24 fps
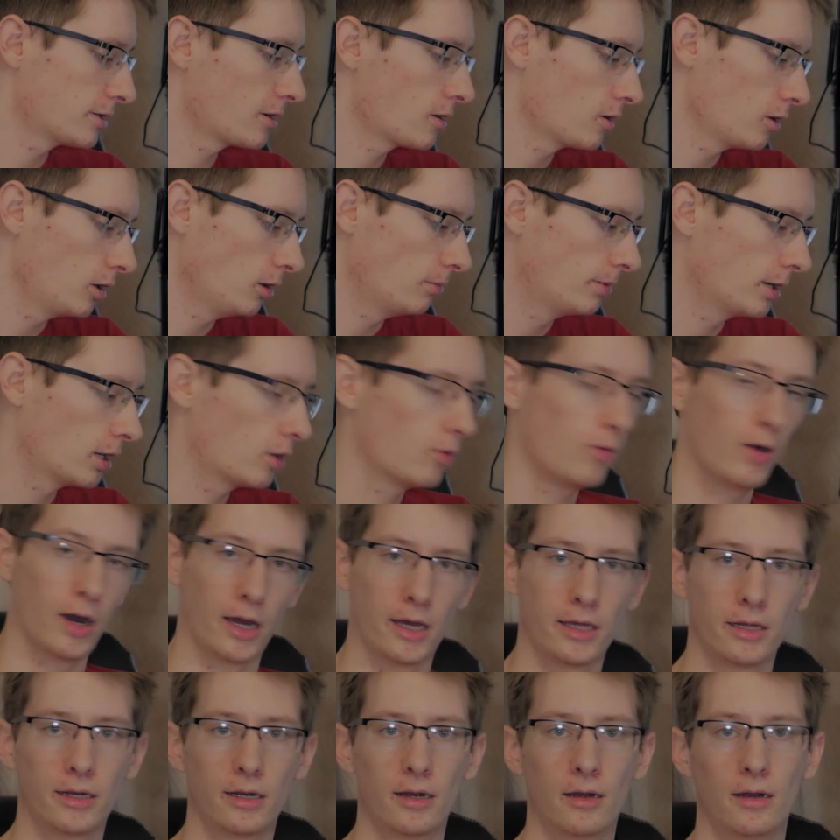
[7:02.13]
because they're a little bit
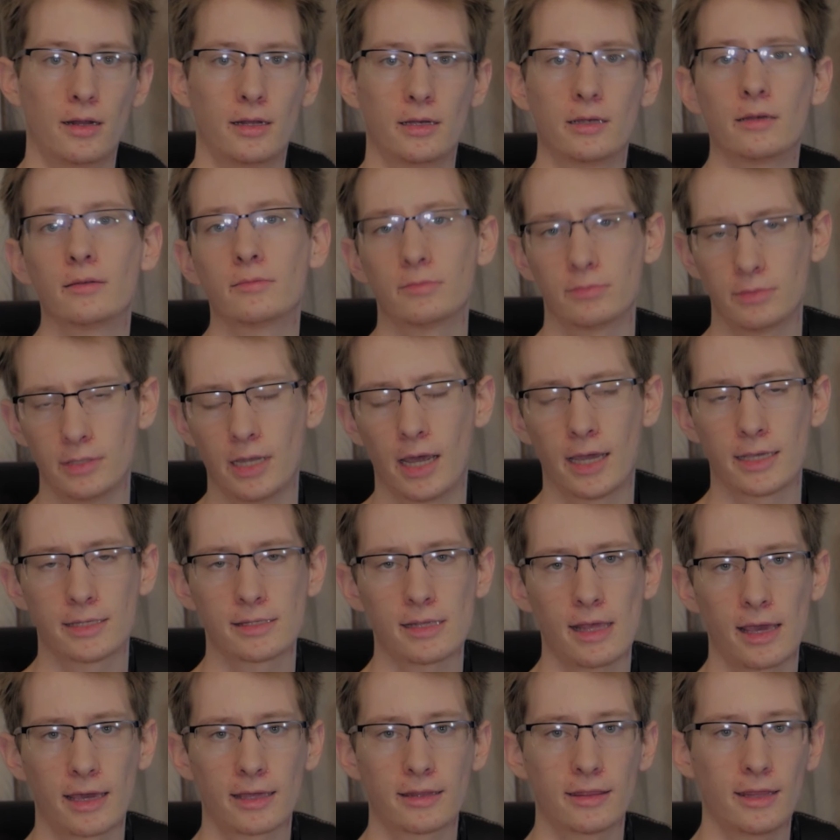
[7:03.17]
quieter and
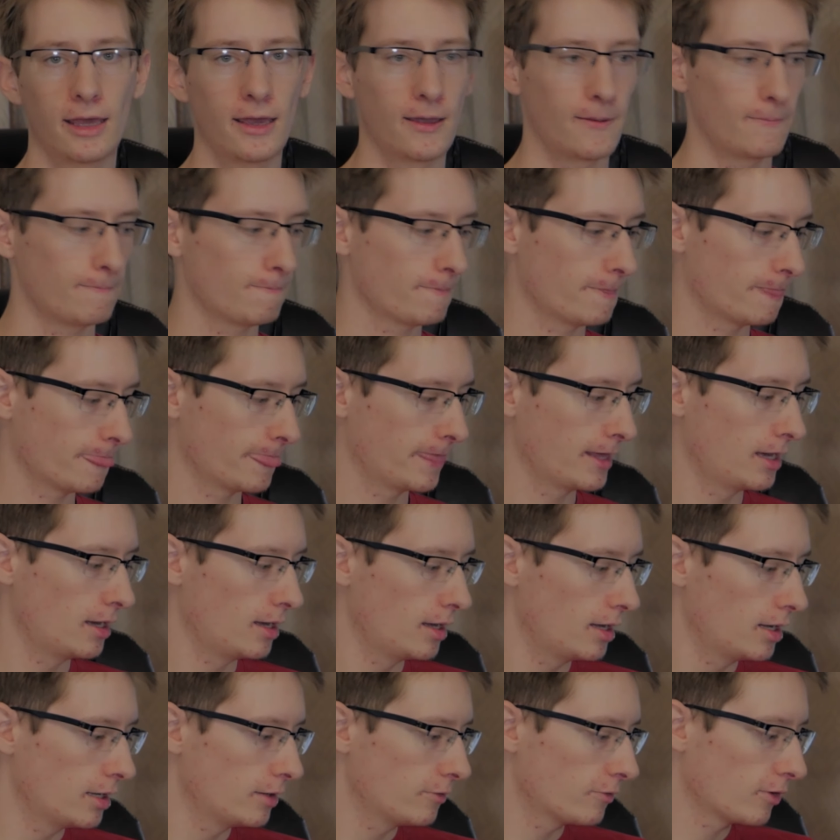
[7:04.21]
nice like that.
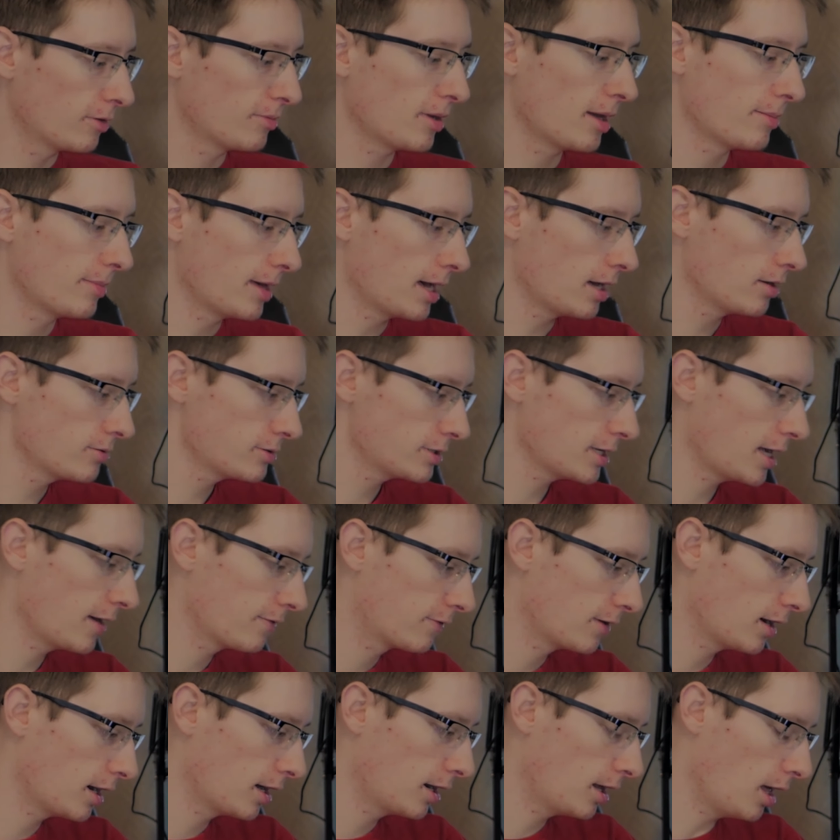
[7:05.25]
For my mouse,
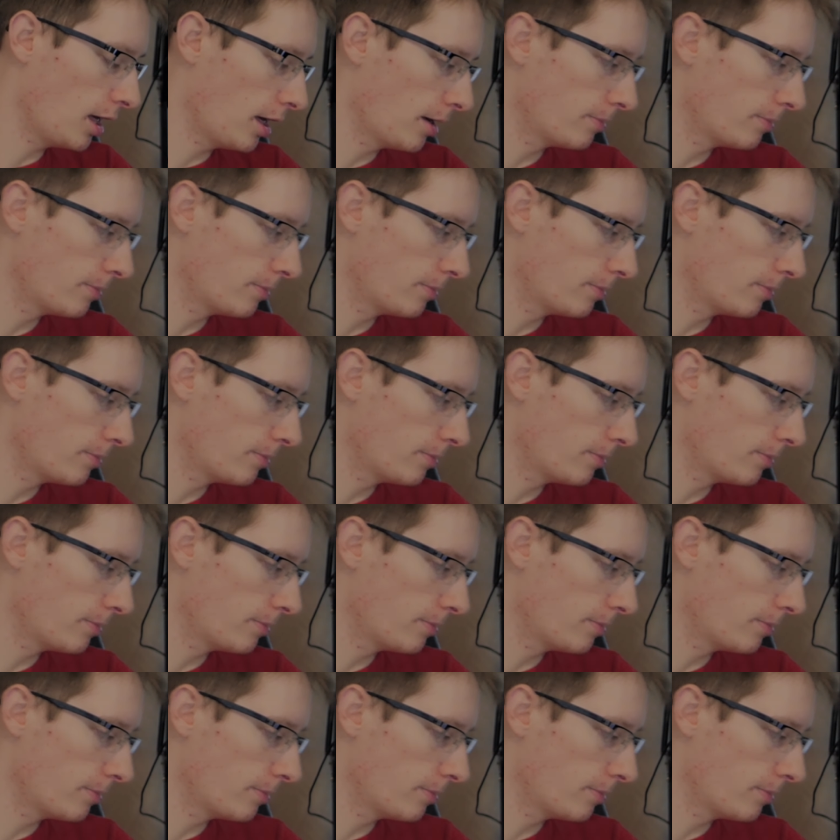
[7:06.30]
I've got